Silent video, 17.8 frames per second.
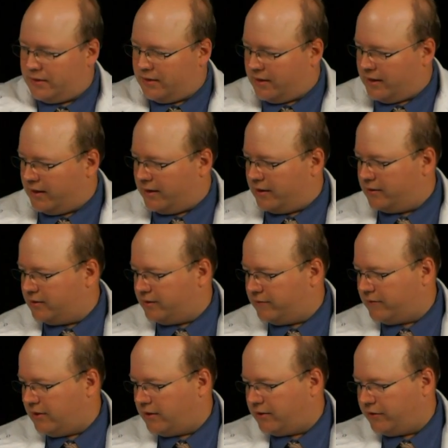and
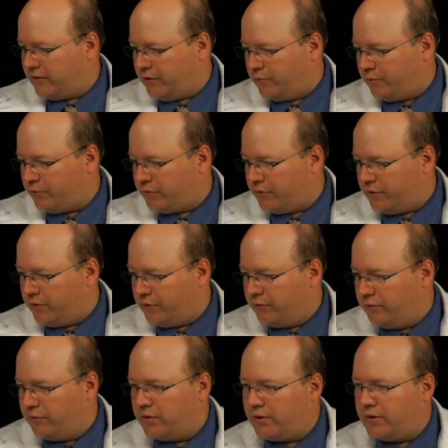I've got a
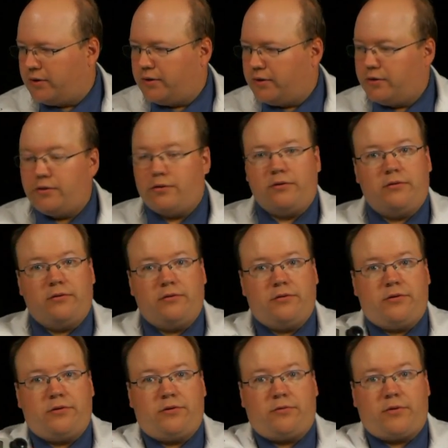GoPro
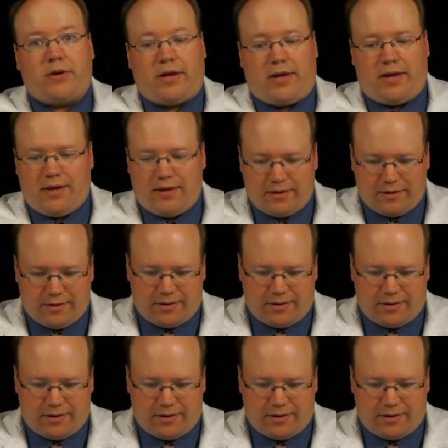3,